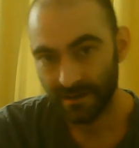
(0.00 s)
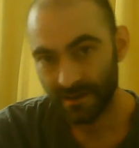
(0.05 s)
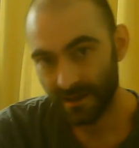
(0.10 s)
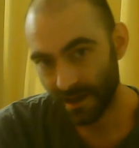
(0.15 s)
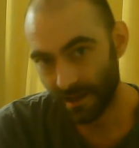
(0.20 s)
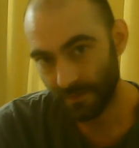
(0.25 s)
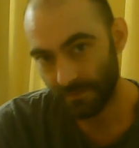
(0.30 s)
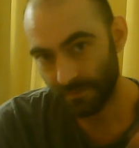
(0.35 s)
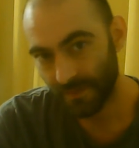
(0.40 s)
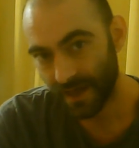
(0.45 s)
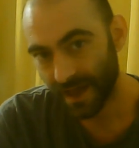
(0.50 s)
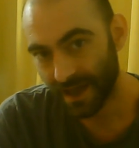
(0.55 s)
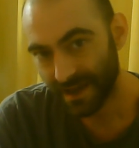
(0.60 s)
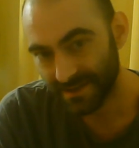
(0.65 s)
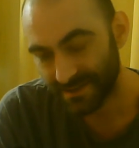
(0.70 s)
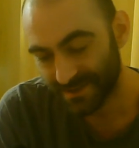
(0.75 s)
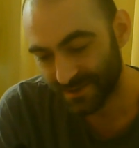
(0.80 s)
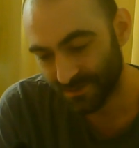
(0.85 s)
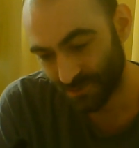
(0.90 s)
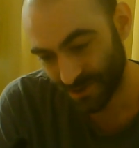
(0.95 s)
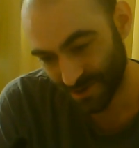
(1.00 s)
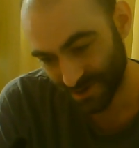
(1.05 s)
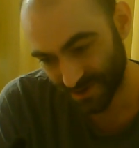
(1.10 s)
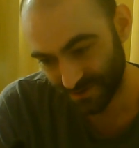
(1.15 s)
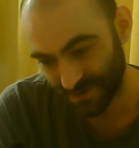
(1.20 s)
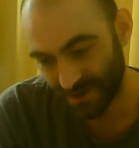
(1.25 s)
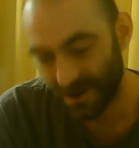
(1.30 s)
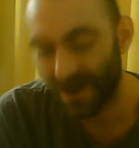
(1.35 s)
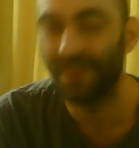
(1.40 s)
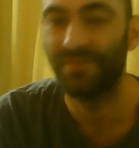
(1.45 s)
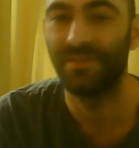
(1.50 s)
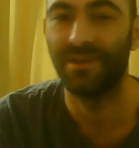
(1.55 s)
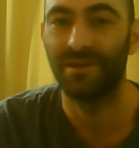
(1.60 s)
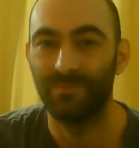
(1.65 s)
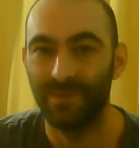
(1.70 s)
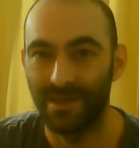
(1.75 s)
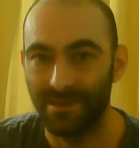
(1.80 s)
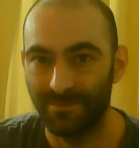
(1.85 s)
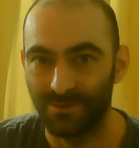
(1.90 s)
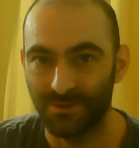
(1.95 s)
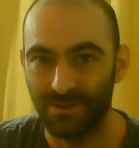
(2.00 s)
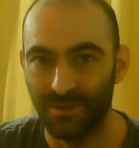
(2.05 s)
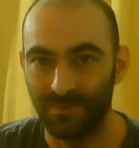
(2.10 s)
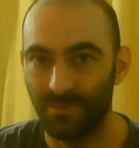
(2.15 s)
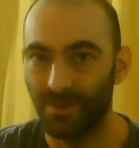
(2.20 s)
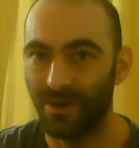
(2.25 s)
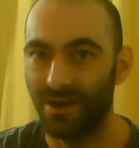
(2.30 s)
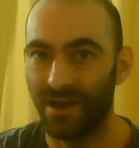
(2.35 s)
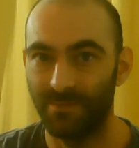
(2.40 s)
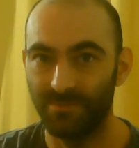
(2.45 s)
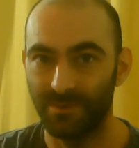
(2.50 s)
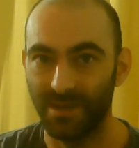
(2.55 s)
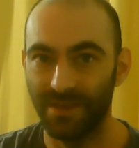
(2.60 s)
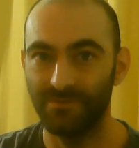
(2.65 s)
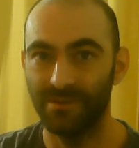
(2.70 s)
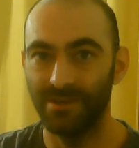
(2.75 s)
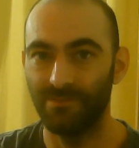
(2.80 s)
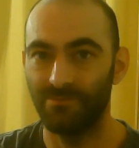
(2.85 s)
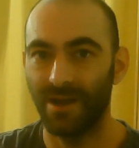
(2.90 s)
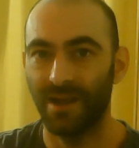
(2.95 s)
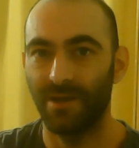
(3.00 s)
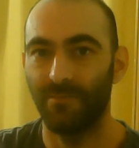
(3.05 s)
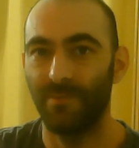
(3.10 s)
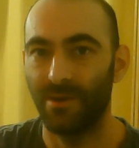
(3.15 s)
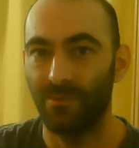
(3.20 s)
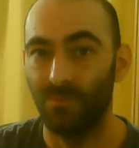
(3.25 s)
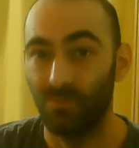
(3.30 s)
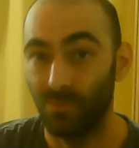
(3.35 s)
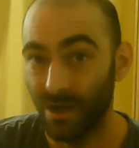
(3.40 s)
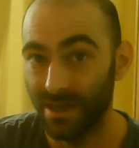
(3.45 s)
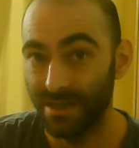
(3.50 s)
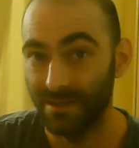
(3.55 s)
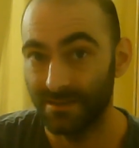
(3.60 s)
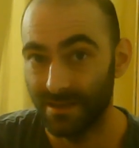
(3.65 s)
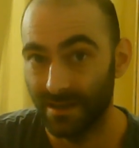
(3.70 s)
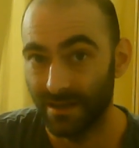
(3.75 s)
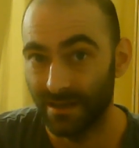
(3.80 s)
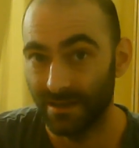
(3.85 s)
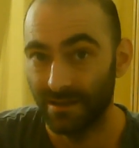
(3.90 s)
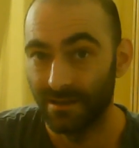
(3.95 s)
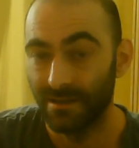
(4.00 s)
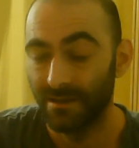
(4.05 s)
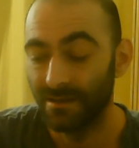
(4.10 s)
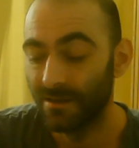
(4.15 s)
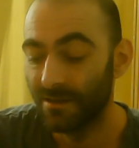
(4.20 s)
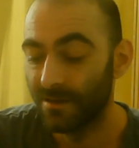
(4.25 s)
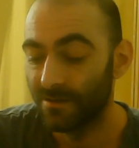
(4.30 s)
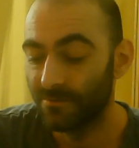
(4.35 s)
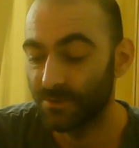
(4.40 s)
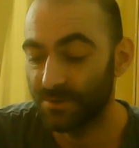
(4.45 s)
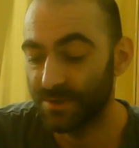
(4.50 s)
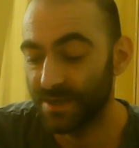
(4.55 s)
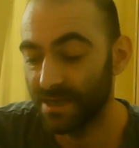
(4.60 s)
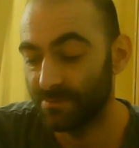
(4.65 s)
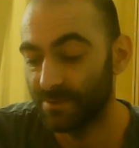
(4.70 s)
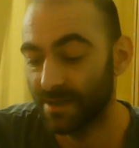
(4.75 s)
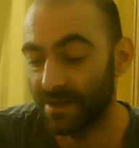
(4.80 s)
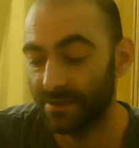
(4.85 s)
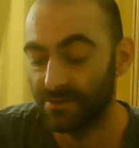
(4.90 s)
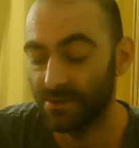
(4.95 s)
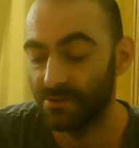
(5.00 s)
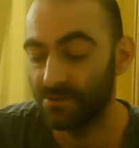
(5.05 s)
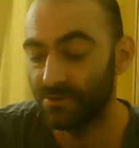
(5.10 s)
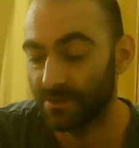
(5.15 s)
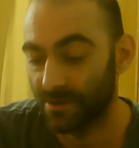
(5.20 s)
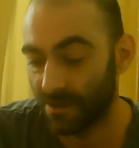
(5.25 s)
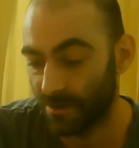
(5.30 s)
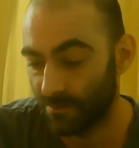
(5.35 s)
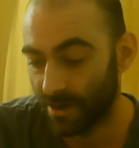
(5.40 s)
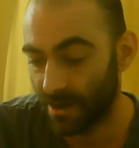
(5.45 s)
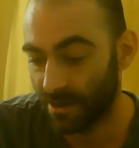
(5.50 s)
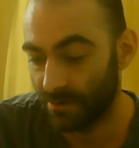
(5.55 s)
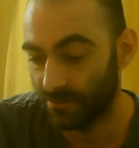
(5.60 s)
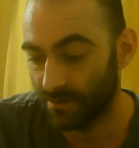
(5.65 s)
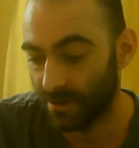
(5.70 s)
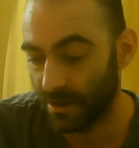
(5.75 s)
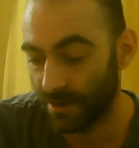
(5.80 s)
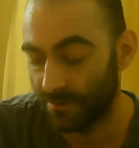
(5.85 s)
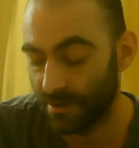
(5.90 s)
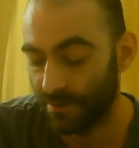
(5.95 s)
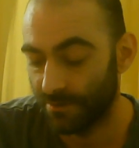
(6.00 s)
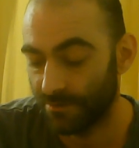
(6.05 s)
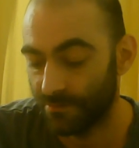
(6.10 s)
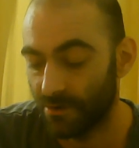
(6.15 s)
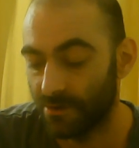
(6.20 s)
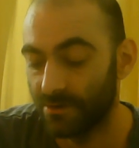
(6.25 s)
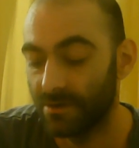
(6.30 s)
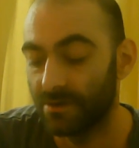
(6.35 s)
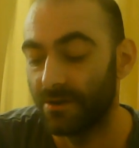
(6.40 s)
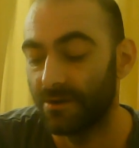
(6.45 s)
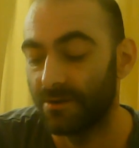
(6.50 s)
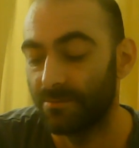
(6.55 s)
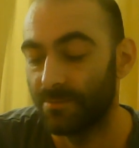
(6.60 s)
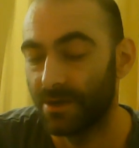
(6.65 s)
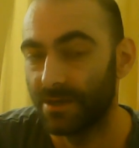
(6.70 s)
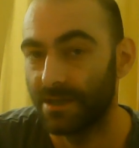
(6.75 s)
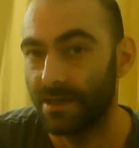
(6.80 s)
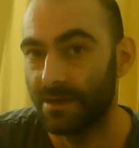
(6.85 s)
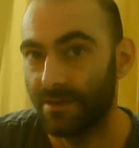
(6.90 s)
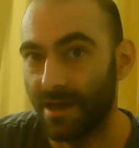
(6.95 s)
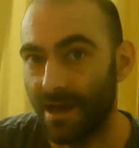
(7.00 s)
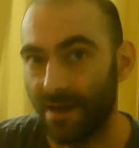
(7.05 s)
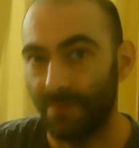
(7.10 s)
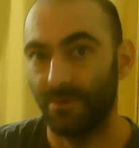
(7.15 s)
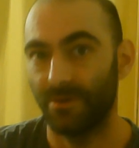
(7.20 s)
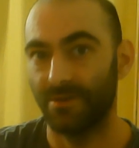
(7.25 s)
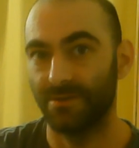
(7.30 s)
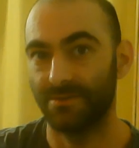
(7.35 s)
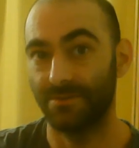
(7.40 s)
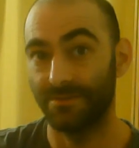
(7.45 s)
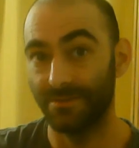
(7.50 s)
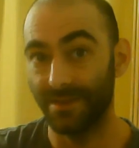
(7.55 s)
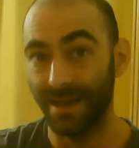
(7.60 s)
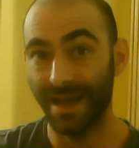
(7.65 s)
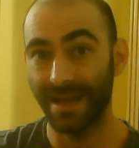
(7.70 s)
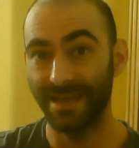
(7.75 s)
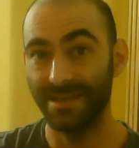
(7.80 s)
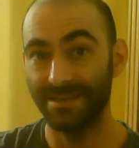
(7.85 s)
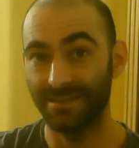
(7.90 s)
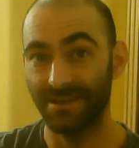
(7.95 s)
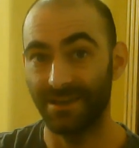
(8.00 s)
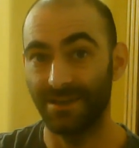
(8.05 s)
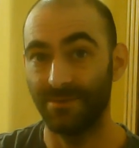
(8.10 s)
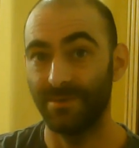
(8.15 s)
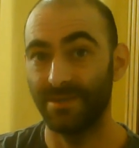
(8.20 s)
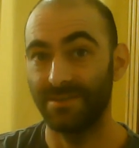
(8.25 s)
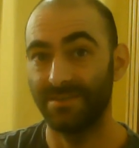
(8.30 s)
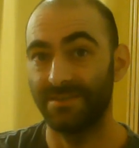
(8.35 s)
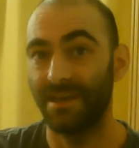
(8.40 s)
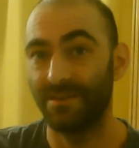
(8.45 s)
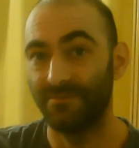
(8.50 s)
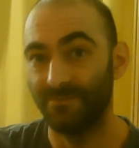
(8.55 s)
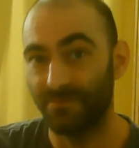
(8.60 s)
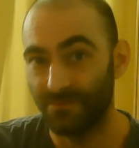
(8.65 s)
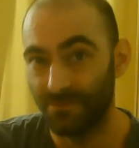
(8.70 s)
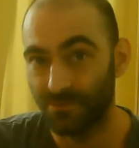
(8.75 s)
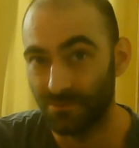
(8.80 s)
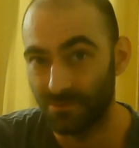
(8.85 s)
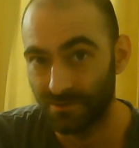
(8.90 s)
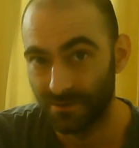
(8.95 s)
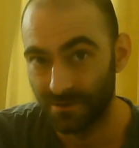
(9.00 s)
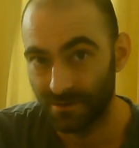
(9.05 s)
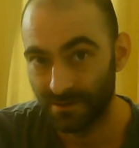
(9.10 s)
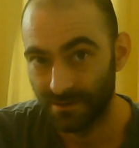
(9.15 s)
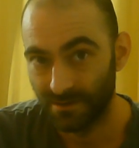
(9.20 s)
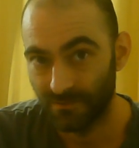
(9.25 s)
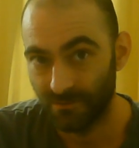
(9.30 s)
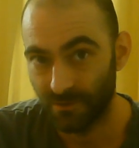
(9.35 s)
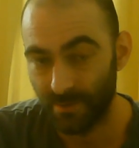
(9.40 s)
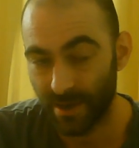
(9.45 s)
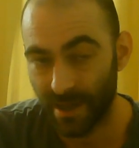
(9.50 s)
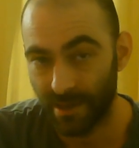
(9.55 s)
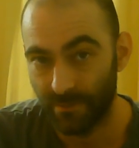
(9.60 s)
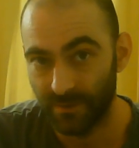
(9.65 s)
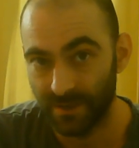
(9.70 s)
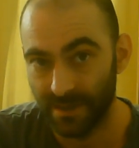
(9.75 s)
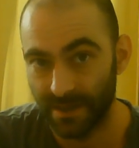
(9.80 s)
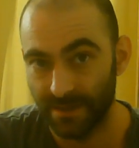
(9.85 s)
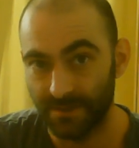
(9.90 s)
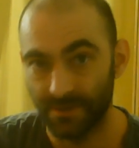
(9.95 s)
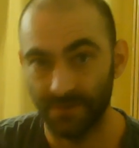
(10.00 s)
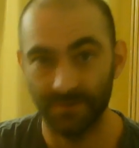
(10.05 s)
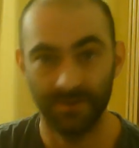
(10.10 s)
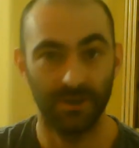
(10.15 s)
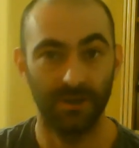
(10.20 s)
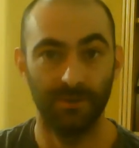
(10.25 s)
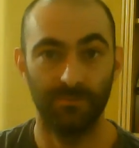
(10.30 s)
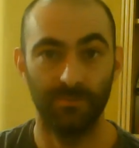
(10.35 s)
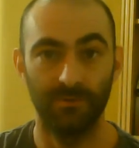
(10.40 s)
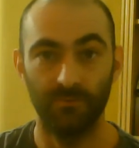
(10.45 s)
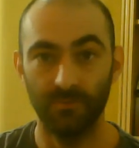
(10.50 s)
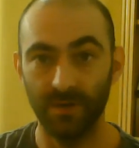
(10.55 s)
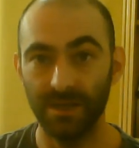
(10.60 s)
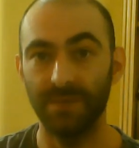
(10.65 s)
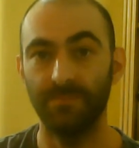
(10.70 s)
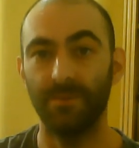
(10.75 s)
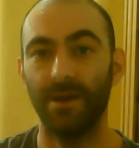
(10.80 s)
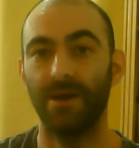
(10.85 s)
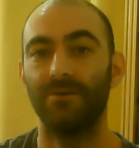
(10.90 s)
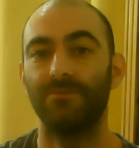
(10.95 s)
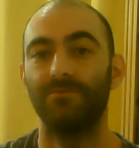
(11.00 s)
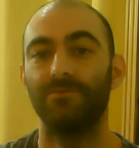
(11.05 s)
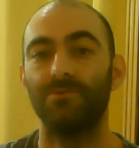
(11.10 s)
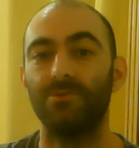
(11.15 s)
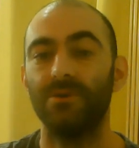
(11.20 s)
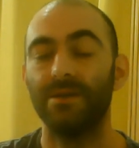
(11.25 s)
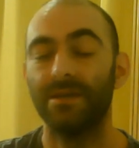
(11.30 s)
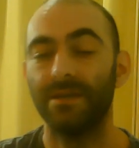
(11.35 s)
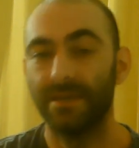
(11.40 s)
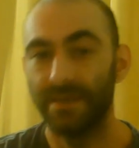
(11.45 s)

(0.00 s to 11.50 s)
And that is the one that I think people should buy. I definitely recommend waiting for Steam Deck 2 to come out and then throwing a load of money at that, because that is going to be Zen 4. from AMD, so it's going to be really powerful.